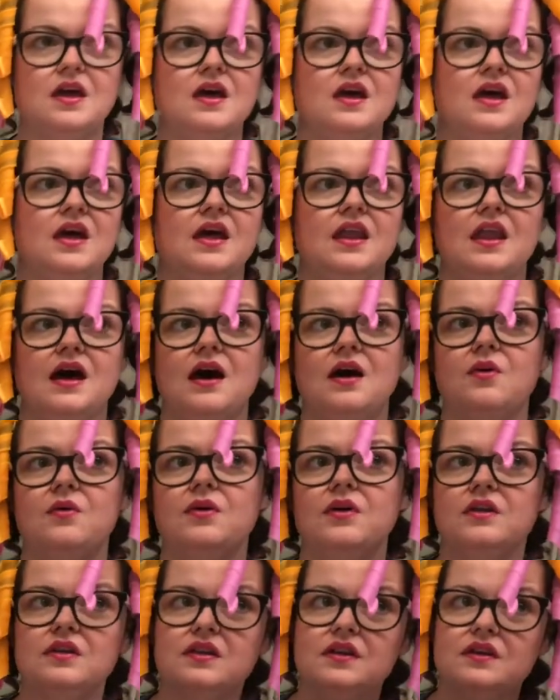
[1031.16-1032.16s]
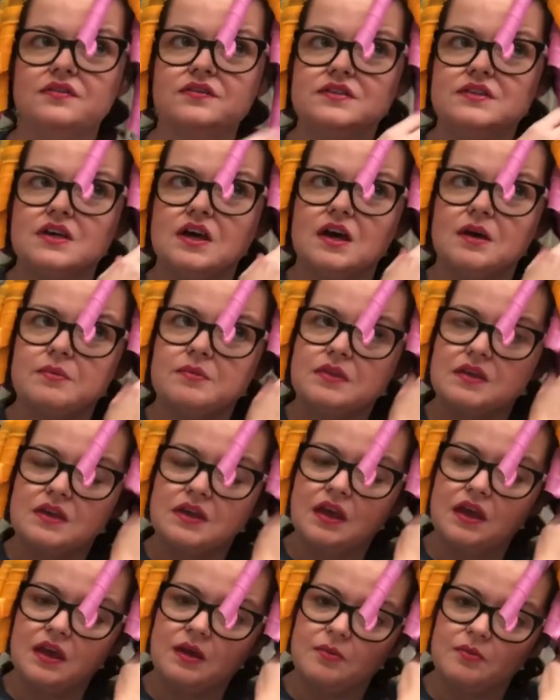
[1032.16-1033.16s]
And I will lift up the
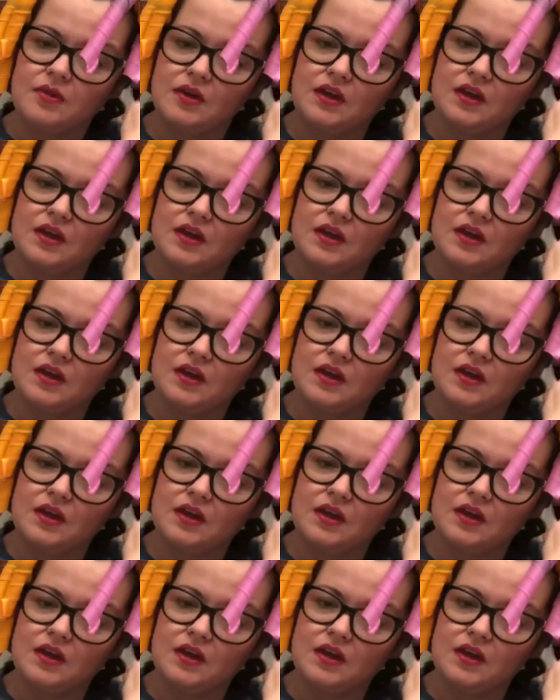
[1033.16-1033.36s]
camera